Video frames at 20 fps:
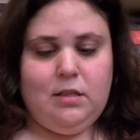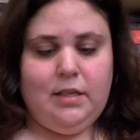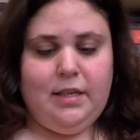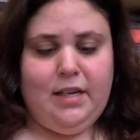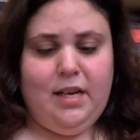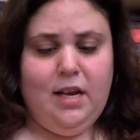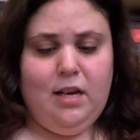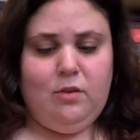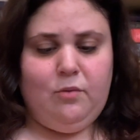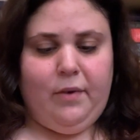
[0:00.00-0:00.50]

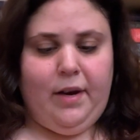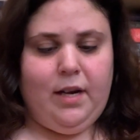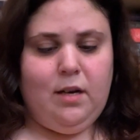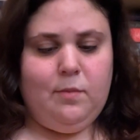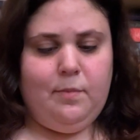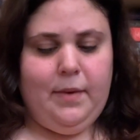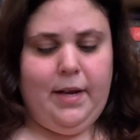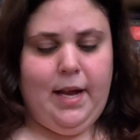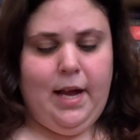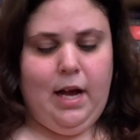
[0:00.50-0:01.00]
again, right up
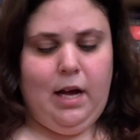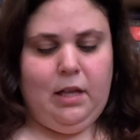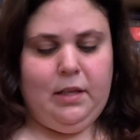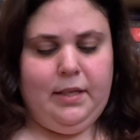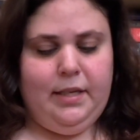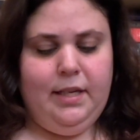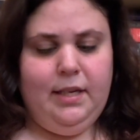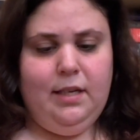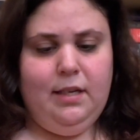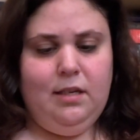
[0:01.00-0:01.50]
my
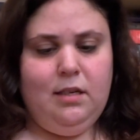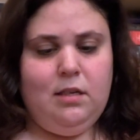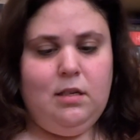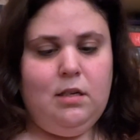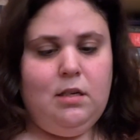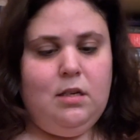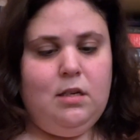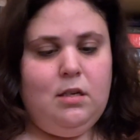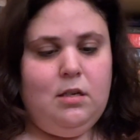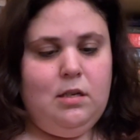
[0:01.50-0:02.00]
alley.
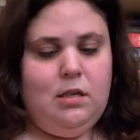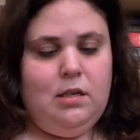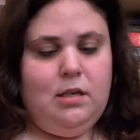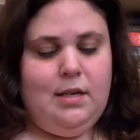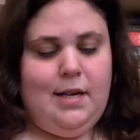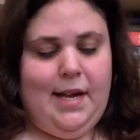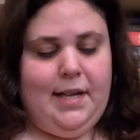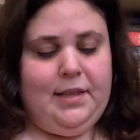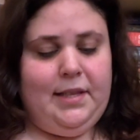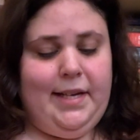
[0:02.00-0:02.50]

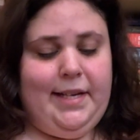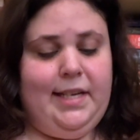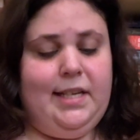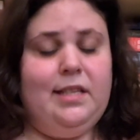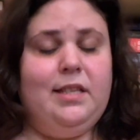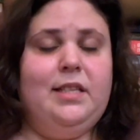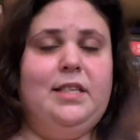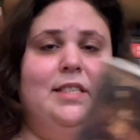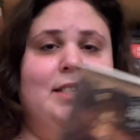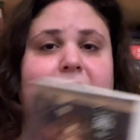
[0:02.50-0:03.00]
I like
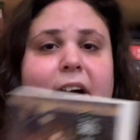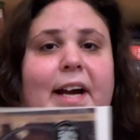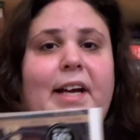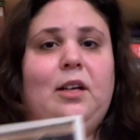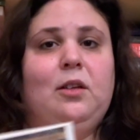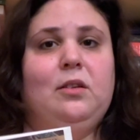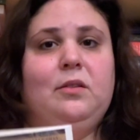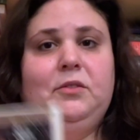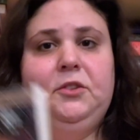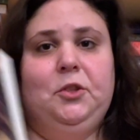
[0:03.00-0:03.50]
the
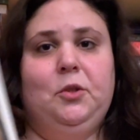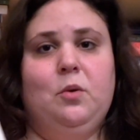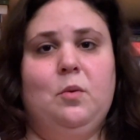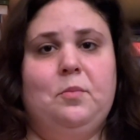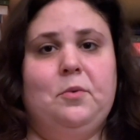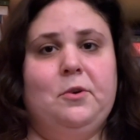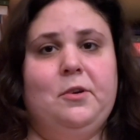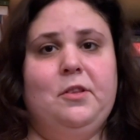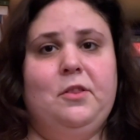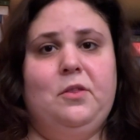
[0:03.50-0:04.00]
title of
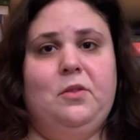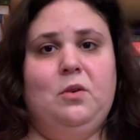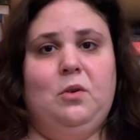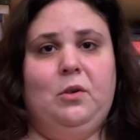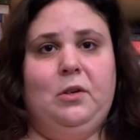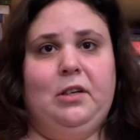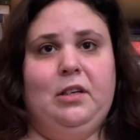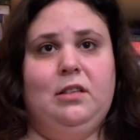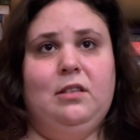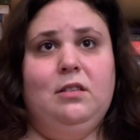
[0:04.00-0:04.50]
Juniper and
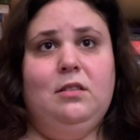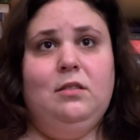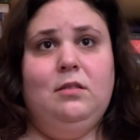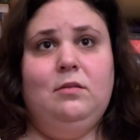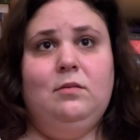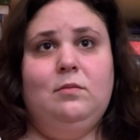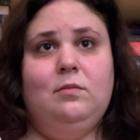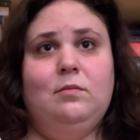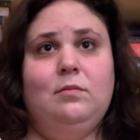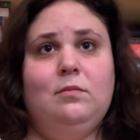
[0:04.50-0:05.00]
Thorn.
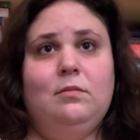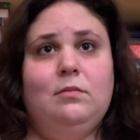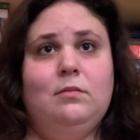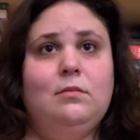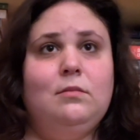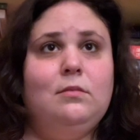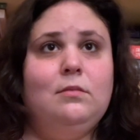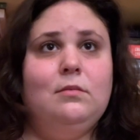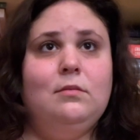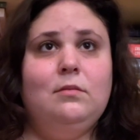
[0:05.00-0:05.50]

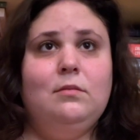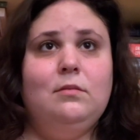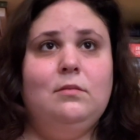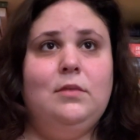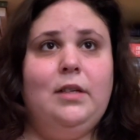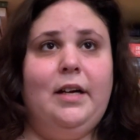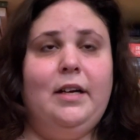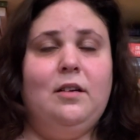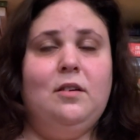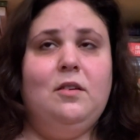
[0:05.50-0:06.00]

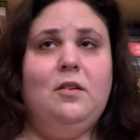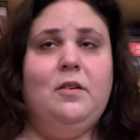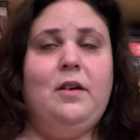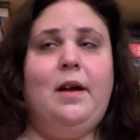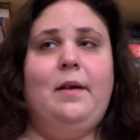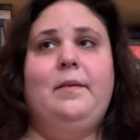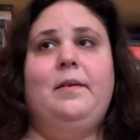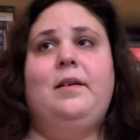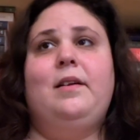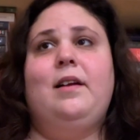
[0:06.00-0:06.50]
I don't know,
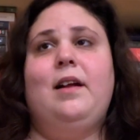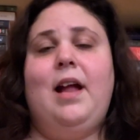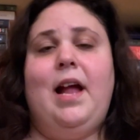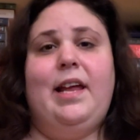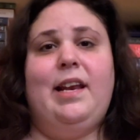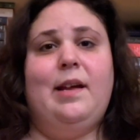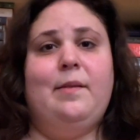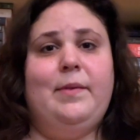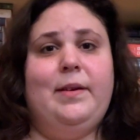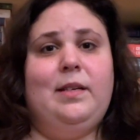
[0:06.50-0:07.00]
and
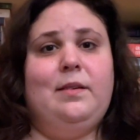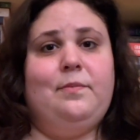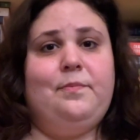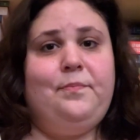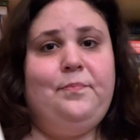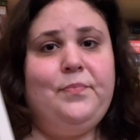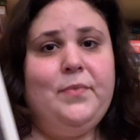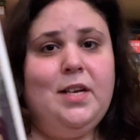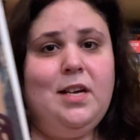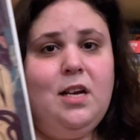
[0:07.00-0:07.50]
I mean,
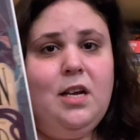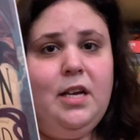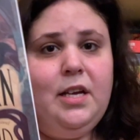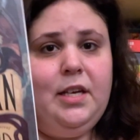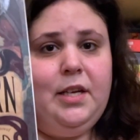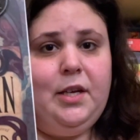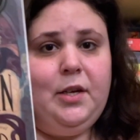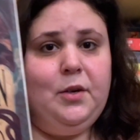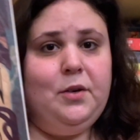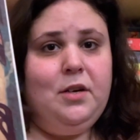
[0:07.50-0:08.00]

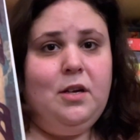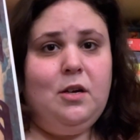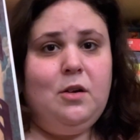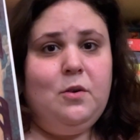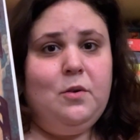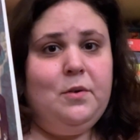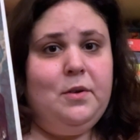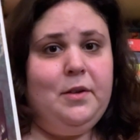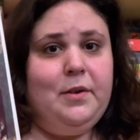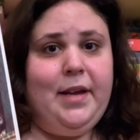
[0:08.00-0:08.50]

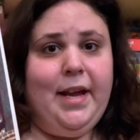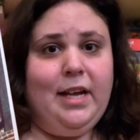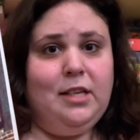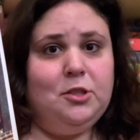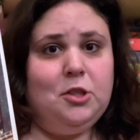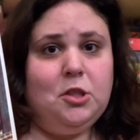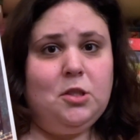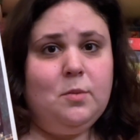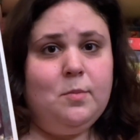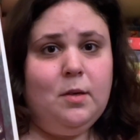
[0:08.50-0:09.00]
you can't
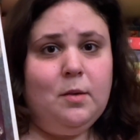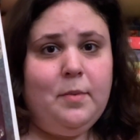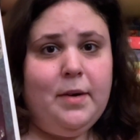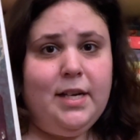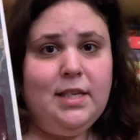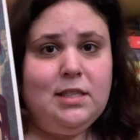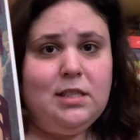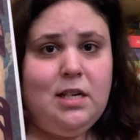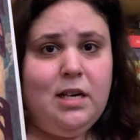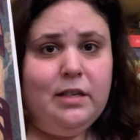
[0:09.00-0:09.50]
judge a book by
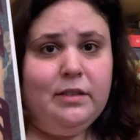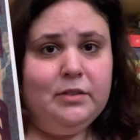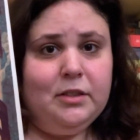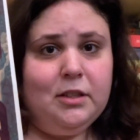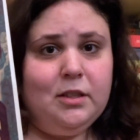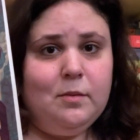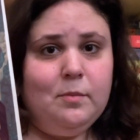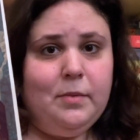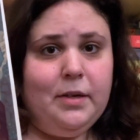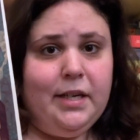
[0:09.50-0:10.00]
its
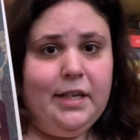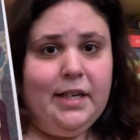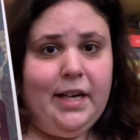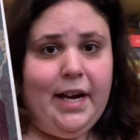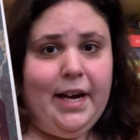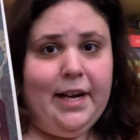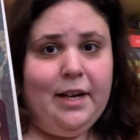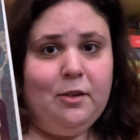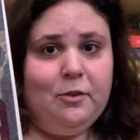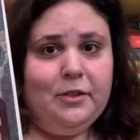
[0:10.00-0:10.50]
cover, but
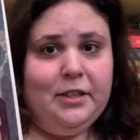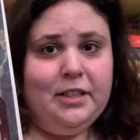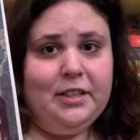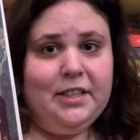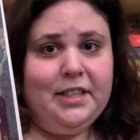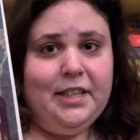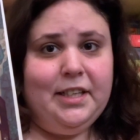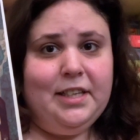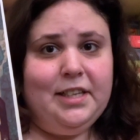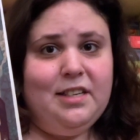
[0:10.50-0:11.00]
I
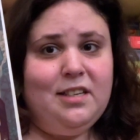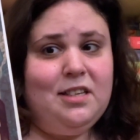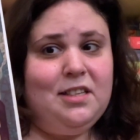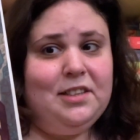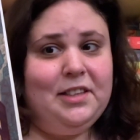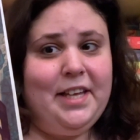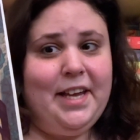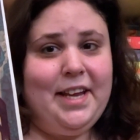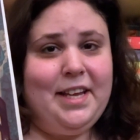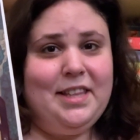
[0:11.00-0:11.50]
really
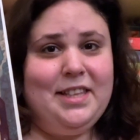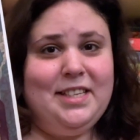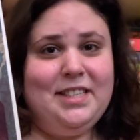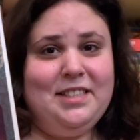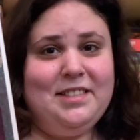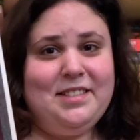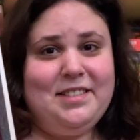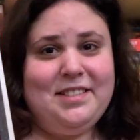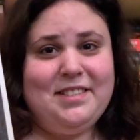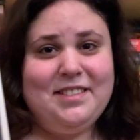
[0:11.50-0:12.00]
like
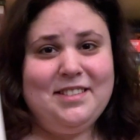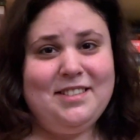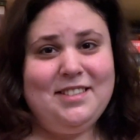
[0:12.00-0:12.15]
this.